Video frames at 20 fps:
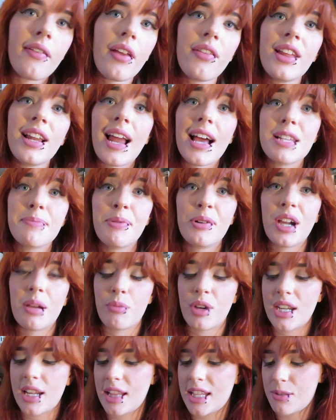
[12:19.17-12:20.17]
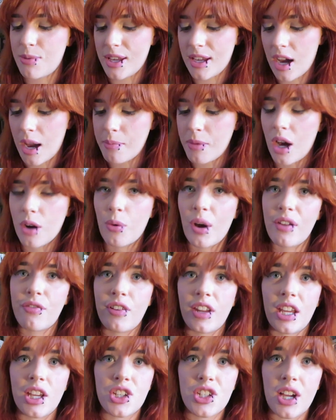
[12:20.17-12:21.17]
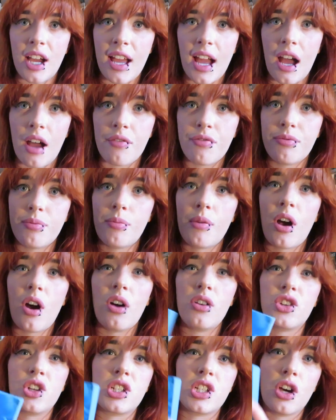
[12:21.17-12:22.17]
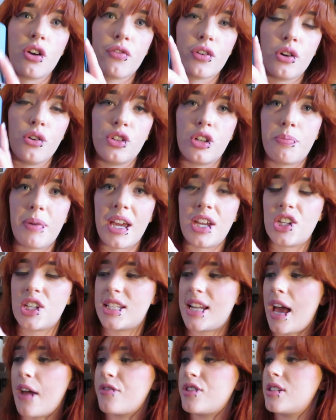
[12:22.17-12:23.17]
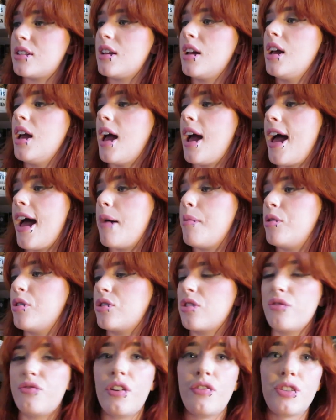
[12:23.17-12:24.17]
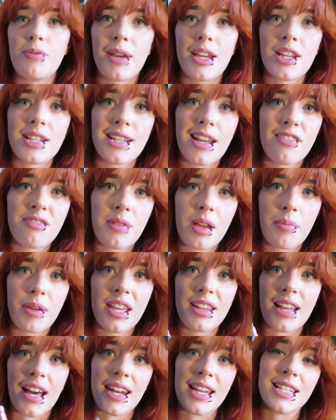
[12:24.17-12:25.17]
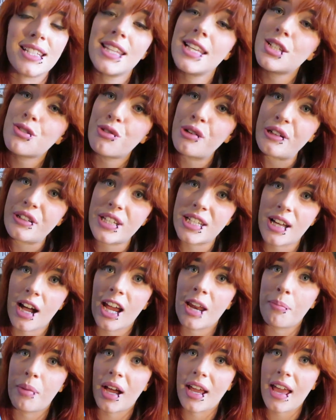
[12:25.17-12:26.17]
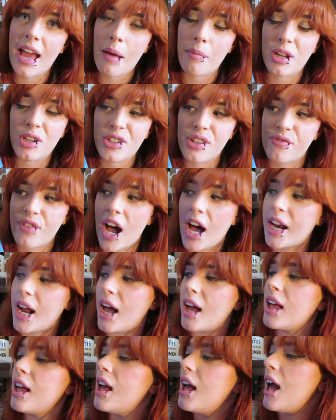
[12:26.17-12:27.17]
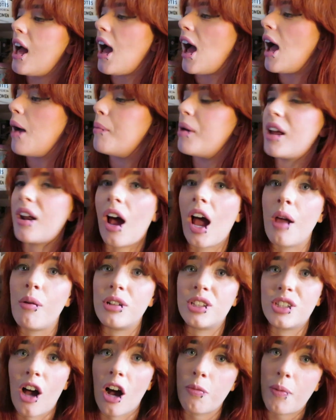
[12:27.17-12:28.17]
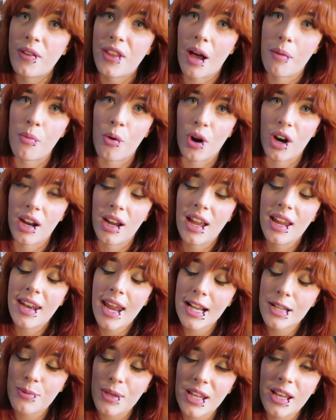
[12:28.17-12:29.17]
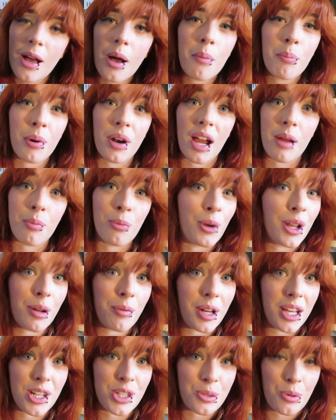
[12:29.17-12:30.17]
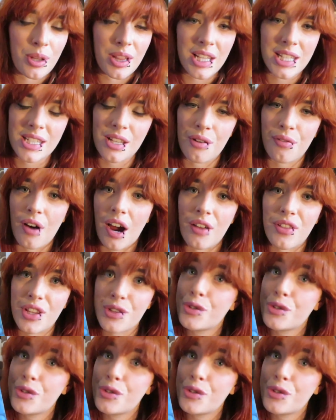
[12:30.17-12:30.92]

And then the last book I'm reading this week, I'm not quite finished. I have just over 100 pages left, 150 pages left maybe. That is This Cruel Design by Emily Suvada. And I will talk about that more next week, but I'm really, really enjoying this so far.